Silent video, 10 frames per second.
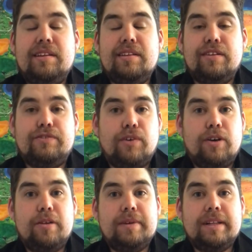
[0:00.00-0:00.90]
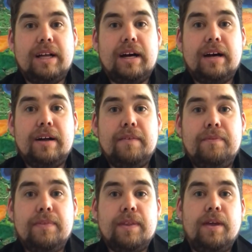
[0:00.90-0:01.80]
the formula
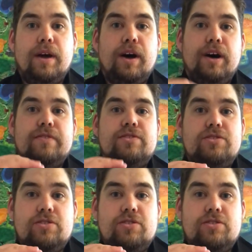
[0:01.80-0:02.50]
of